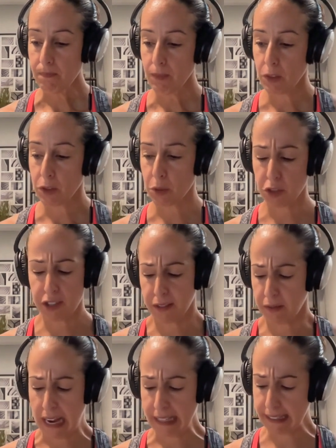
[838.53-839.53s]
So
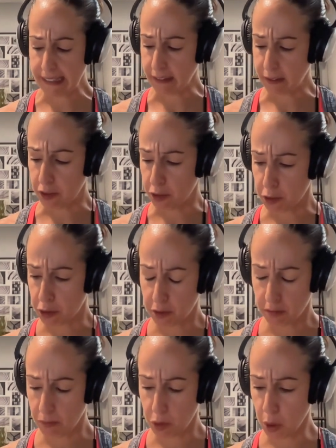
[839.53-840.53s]
I think
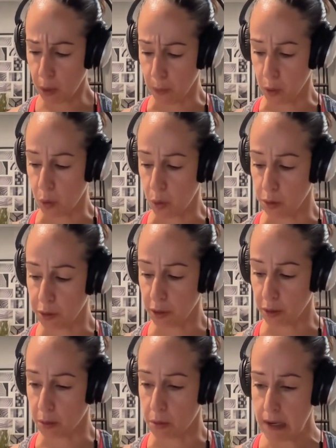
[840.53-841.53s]
just super cool.
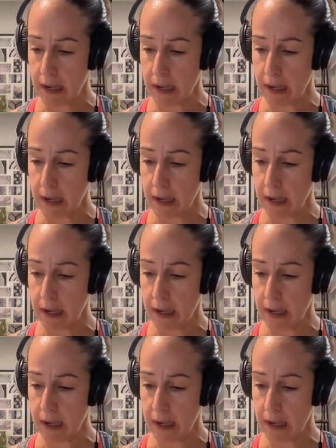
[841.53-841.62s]
So